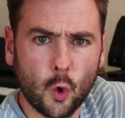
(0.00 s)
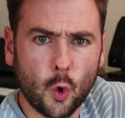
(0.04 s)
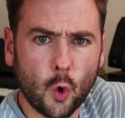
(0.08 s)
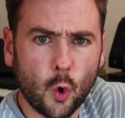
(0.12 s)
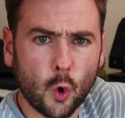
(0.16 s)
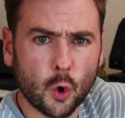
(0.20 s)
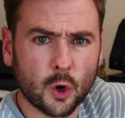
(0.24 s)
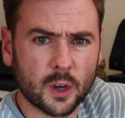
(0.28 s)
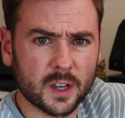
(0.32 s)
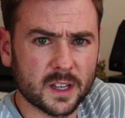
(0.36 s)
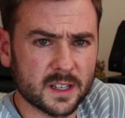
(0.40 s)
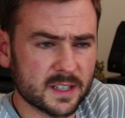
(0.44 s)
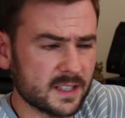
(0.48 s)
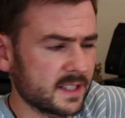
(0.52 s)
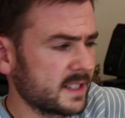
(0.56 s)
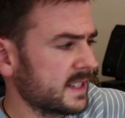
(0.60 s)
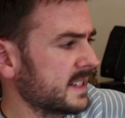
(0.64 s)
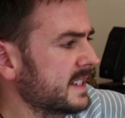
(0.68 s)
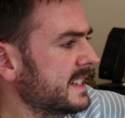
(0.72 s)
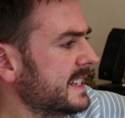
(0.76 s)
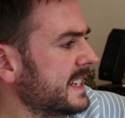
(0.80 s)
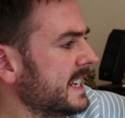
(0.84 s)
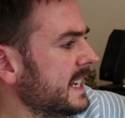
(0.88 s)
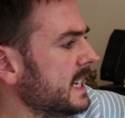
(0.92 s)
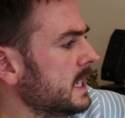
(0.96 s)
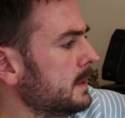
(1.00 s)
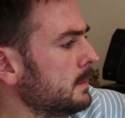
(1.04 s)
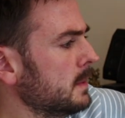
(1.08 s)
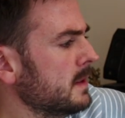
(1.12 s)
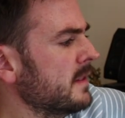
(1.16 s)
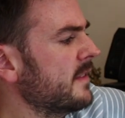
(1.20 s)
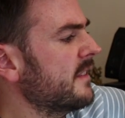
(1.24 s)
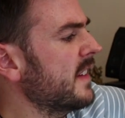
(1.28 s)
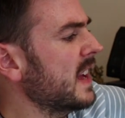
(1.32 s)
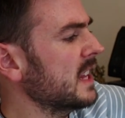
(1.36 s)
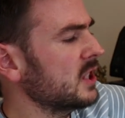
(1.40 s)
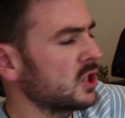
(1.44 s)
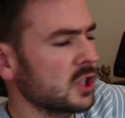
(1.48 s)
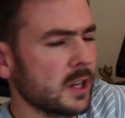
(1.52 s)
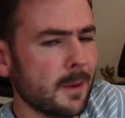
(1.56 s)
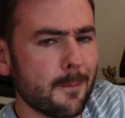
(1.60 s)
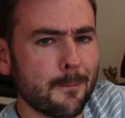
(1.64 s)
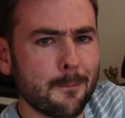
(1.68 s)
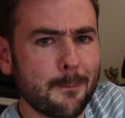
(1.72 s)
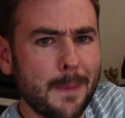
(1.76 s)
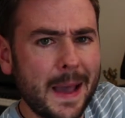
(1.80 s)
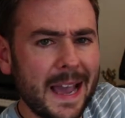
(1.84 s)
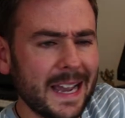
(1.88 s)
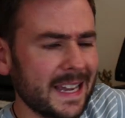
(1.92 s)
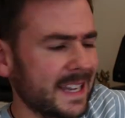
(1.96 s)
August sees me venture
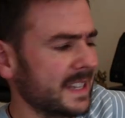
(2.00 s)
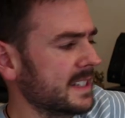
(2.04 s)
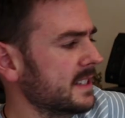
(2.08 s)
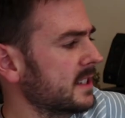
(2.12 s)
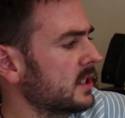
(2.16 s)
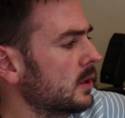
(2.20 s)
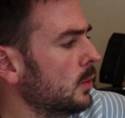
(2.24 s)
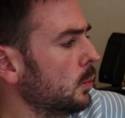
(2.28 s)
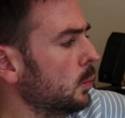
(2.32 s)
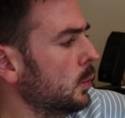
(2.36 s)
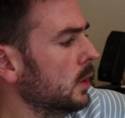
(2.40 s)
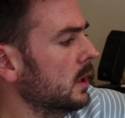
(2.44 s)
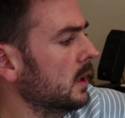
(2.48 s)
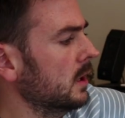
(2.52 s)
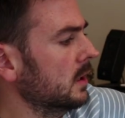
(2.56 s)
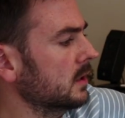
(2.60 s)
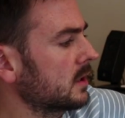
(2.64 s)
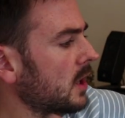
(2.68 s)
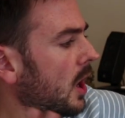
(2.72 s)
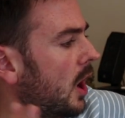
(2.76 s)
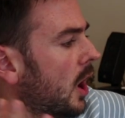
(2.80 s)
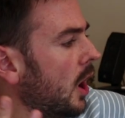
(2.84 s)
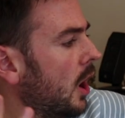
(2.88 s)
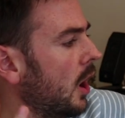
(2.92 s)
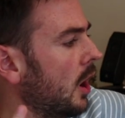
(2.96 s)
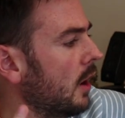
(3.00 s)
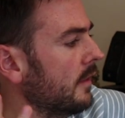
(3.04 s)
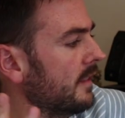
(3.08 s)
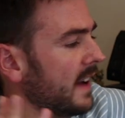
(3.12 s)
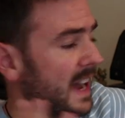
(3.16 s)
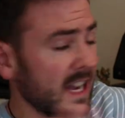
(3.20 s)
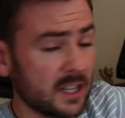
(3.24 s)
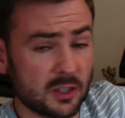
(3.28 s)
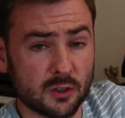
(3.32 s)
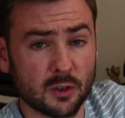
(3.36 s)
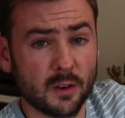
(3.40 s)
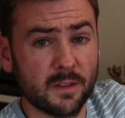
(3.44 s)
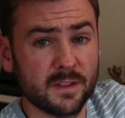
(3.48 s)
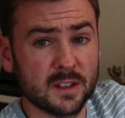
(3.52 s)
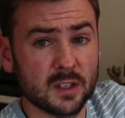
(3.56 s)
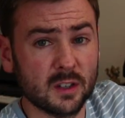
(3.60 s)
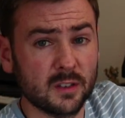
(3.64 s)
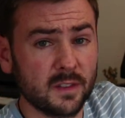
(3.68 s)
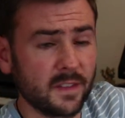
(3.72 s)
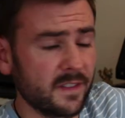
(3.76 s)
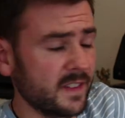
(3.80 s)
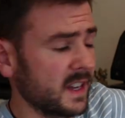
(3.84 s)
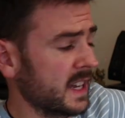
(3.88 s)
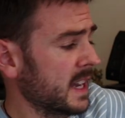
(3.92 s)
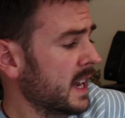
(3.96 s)
back into the world of
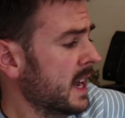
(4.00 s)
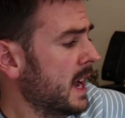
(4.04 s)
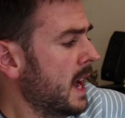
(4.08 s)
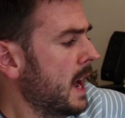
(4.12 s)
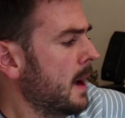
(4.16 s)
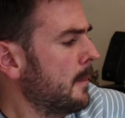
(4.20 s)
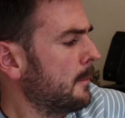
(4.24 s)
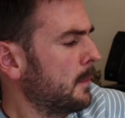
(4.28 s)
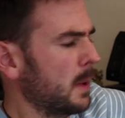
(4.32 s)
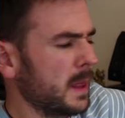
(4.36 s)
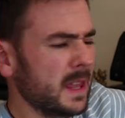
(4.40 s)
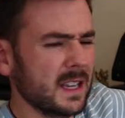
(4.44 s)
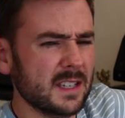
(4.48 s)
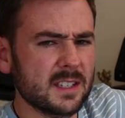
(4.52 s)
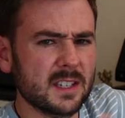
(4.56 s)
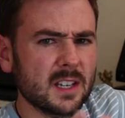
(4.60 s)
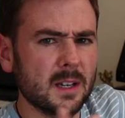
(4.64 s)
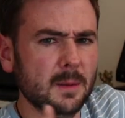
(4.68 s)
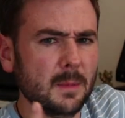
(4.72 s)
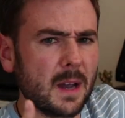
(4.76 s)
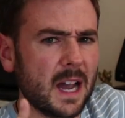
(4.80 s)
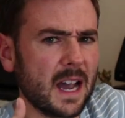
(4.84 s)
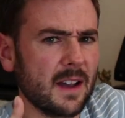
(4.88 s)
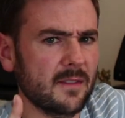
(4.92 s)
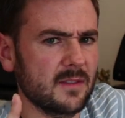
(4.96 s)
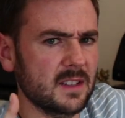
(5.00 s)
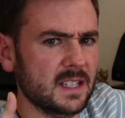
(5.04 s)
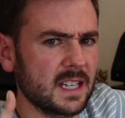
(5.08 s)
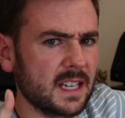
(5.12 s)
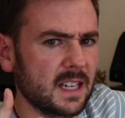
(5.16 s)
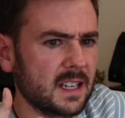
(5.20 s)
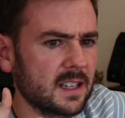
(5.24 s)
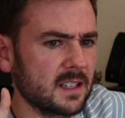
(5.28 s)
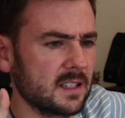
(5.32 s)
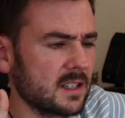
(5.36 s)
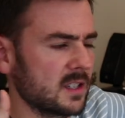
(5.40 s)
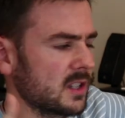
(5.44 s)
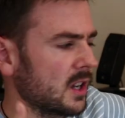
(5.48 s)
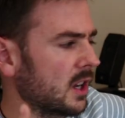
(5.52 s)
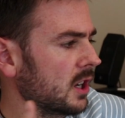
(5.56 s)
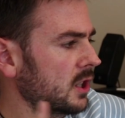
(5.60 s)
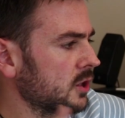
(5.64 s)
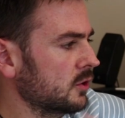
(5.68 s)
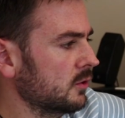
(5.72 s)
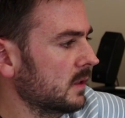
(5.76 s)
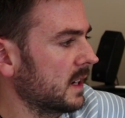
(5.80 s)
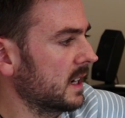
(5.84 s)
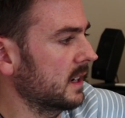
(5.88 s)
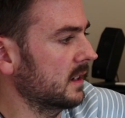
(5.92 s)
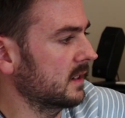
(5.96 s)
astrophotography, but this time I haven't taken
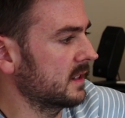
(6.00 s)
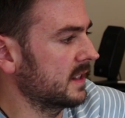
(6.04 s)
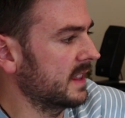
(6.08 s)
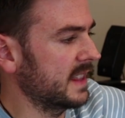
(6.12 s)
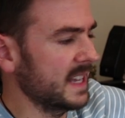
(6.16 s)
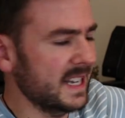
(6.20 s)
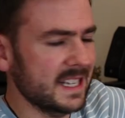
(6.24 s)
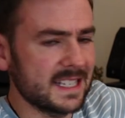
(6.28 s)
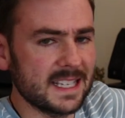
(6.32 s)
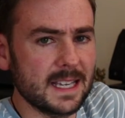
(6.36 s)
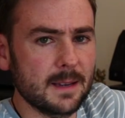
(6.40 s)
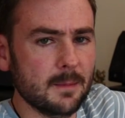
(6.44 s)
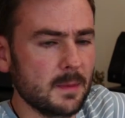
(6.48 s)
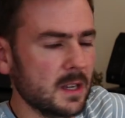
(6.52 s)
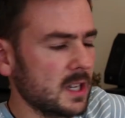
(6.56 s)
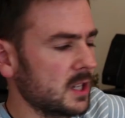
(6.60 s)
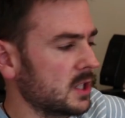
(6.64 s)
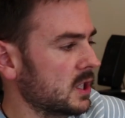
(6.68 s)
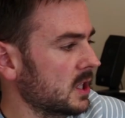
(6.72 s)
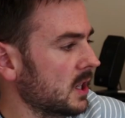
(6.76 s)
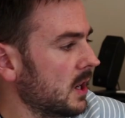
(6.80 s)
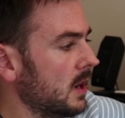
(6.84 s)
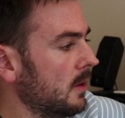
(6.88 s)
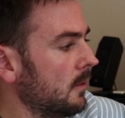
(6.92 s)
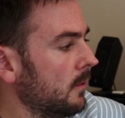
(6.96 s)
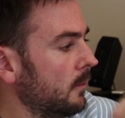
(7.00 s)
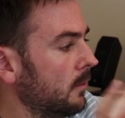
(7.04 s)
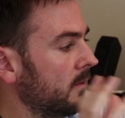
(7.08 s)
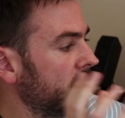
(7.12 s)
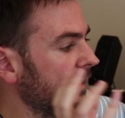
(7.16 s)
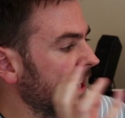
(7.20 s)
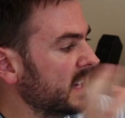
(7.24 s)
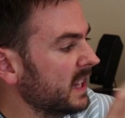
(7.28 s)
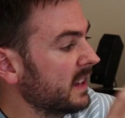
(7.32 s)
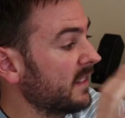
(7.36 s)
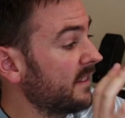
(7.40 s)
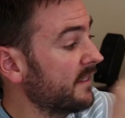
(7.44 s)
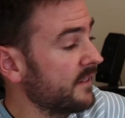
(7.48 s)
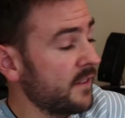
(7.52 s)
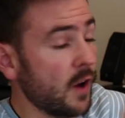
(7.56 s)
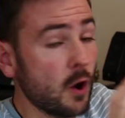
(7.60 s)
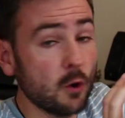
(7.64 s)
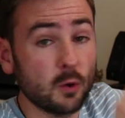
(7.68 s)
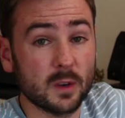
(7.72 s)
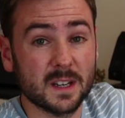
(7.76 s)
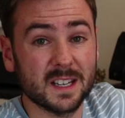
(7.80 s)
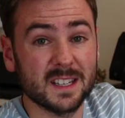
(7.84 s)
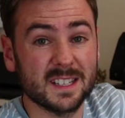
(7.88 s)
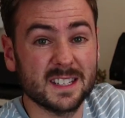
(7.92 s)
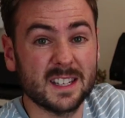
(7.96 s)
star trails. This image really
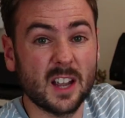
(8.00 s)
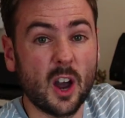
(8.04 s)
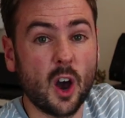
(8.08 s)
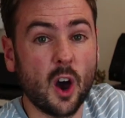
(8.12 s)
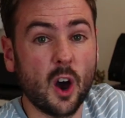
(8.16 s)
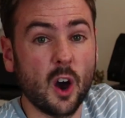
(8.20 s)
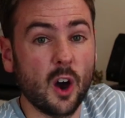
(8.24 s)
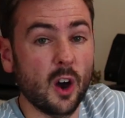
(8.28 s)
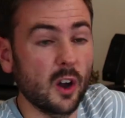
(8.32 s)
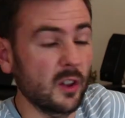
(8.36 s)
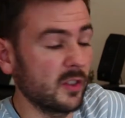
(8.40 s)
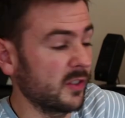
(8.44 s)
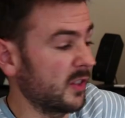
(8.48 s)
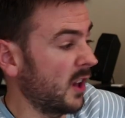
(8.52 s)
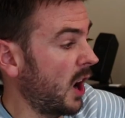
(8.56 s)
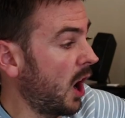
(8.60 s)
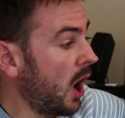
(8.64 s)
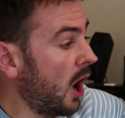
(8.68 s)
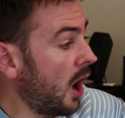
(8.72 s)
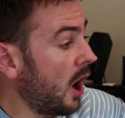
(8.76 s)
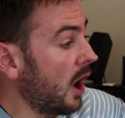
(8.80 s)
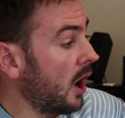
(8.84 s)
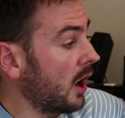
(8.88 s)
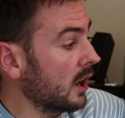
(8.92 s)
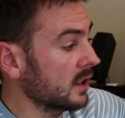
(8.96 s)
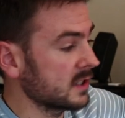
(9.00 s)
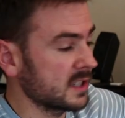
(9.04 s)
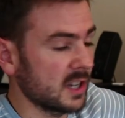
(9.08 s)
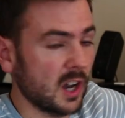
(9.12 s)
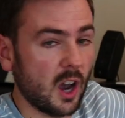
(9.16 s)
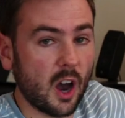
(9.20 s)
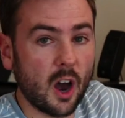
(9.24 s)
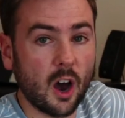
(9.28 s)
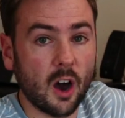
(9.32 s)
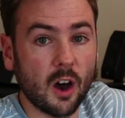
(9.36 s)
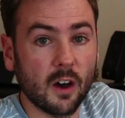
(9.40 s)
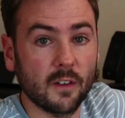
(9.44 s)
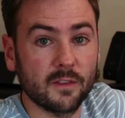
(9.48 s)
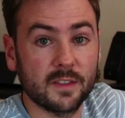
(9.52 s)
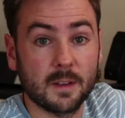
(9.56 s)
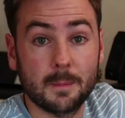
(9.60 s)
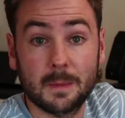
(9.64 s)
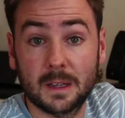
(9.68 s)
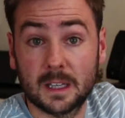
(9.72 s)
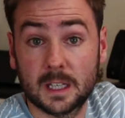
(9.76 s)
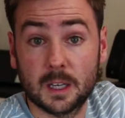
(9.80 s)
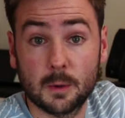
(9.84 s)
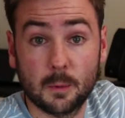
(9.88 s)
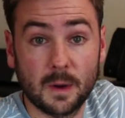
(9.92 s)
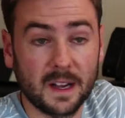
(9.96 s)
focused on the heart of the
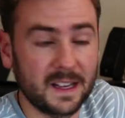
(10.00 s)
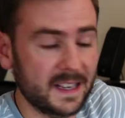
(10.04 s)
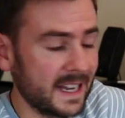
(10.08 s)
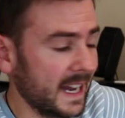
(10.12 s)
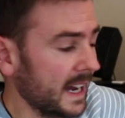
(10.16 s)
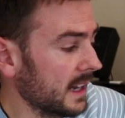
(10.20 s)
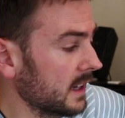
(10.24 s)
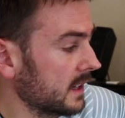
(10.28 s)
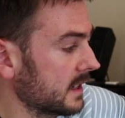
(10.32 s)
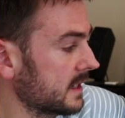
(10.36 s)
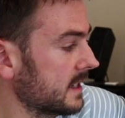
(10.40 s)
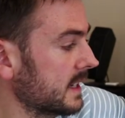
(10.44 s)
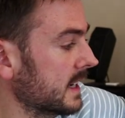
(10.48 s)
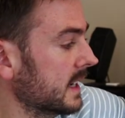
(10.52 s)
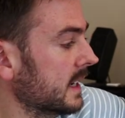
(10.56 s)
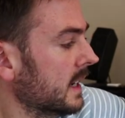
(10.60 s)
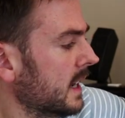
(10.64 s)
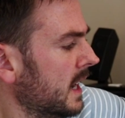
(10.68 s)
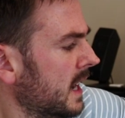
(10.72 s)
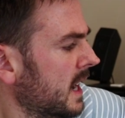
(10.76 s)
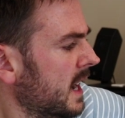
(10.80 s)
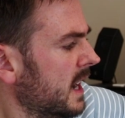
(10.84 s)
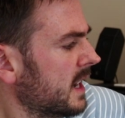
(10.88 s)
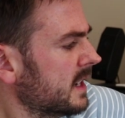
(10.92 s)
Milky Way galaxy.